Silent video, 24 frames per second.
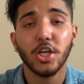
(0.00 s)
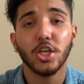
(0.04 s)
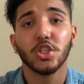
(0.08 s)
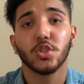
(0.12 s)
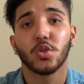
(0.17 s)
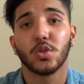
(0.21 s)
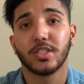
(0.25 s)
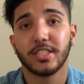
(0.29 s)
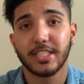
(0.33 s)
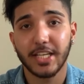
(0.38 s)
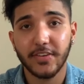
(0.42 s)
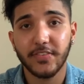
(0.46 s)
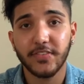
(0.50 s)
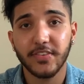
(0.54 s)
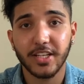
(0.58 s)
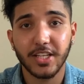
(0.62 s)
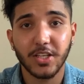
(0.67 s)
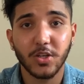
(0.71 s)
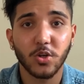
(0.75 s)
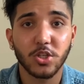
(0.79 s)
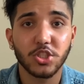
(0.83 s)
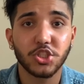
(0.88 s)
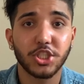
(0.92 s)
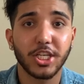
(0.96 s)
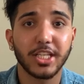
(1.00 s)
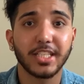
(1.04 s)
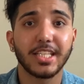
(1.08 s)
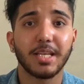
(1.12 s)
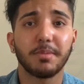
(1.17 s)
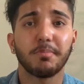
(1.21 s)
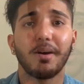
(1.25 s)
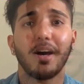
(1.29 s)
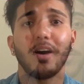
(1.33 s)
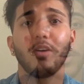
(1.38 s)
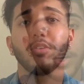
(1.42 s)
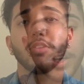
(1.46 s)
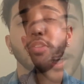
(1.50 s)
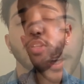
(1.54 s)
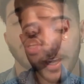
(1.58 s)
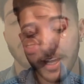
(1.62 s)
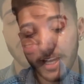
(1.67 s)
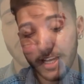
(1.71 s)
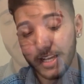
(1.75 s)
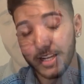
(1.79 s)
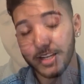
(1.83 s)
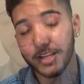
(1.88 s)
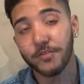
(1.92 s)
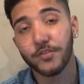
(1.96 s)
But definitely go check them out.
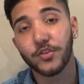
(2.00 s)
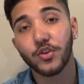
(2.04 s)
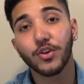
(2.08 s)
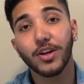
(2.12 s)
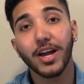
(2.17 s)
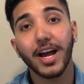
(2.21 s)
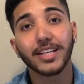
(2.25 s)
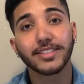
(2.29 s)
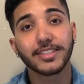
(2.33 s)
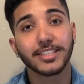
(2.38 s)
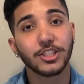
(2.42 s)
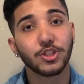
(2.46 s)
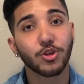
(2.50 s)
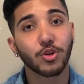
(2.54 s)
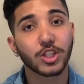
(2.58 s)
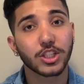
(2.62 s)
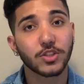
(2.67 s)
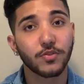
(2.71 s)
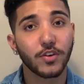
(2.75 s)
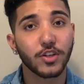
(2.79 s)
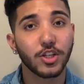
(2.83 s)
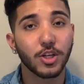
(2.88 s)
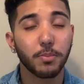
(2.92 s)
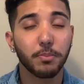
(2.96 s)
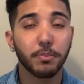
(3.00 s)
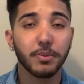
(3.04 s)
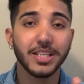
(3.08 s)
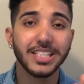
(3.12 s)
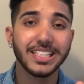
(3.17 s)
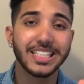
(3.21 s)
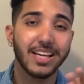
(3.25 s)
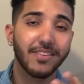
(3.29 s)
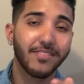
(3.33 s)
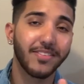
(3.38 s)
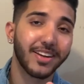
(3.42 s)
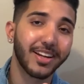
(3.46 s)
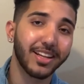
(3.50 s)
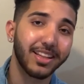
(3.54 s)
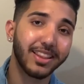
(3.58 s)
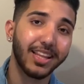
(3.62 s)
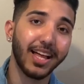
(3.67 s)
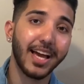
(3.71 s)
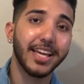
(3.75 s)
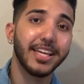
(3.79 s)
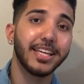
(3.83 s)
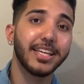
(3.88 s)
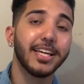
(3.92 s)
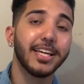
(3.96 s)
And if you guys enjoyed this video, please give it a like